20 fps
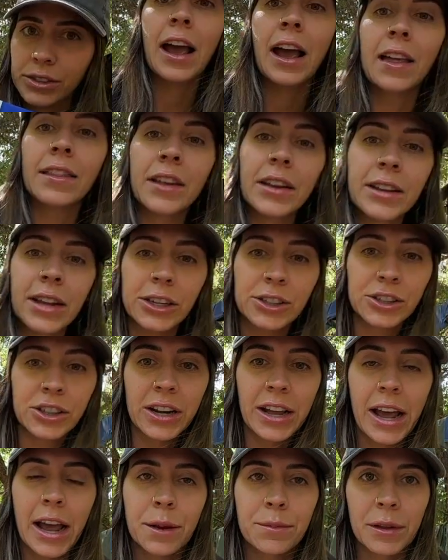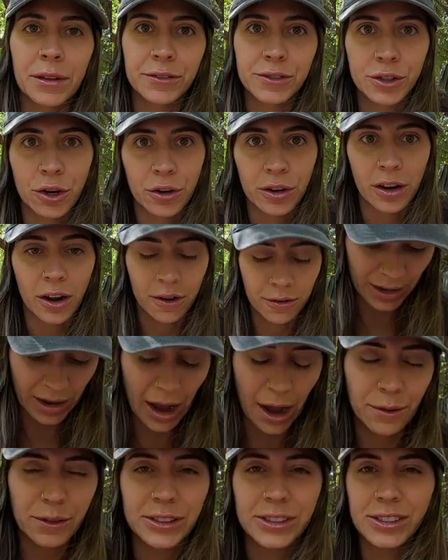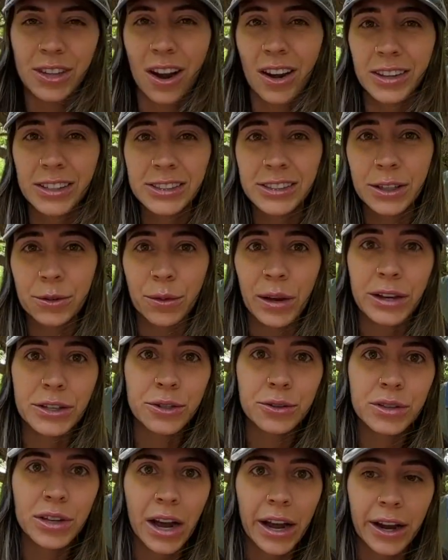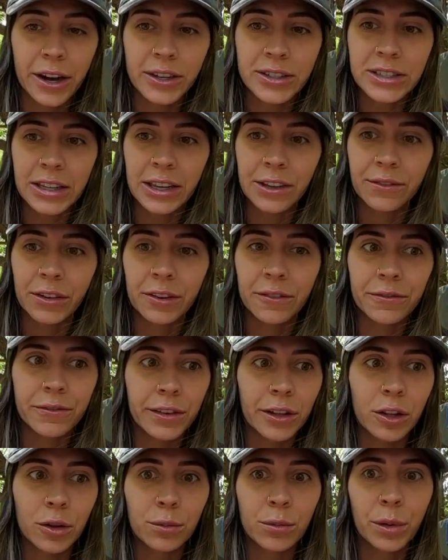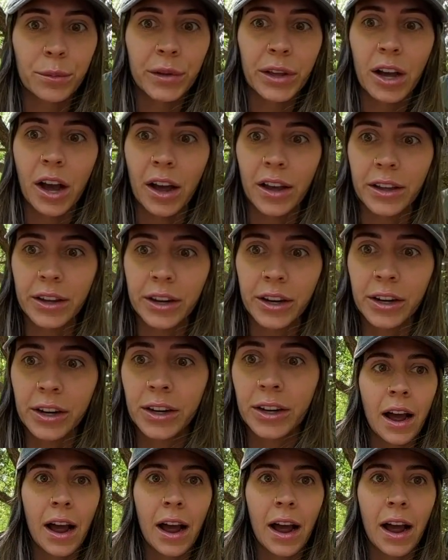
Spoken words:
And then yesterday I had beef stroganoff. I was honestly way too tired to even film when we got here.